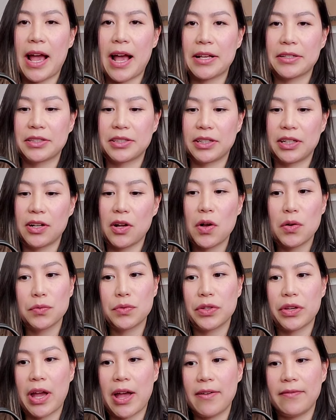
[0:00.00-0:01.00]
asked her, oh,
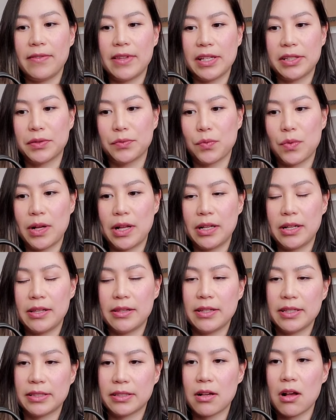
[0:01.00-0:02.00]
do you have this one in
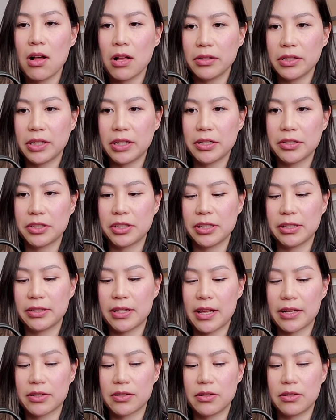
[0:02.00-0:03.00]
this color? And she's
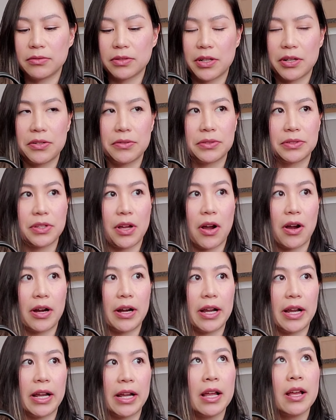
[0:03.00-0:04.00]
like, oh, no,
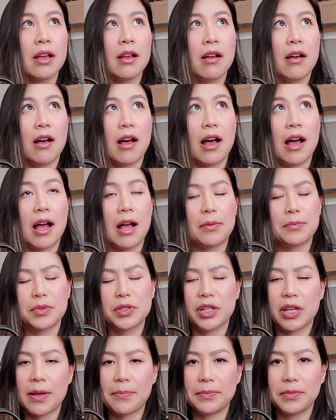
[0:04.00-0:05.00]
sorry.
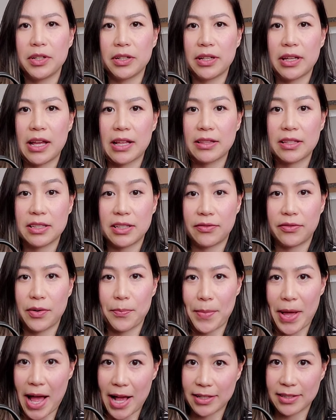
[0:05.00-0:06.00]
She kept looking at the
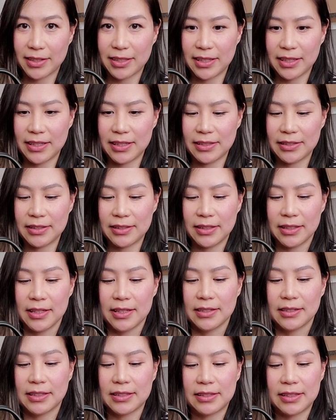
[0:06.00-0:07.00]
different boxes
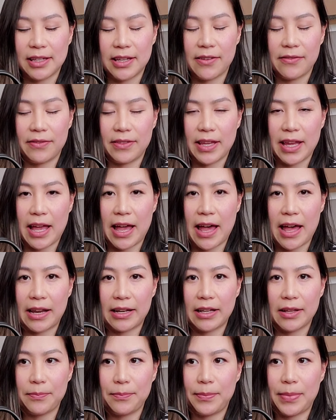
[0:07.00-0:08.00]
to see if they had
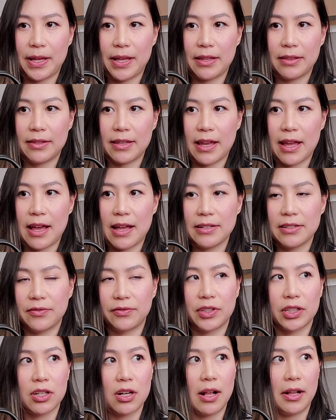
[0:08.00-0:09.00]
it, but they had
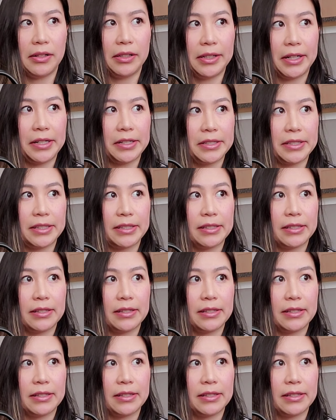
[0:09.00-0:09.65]
different colors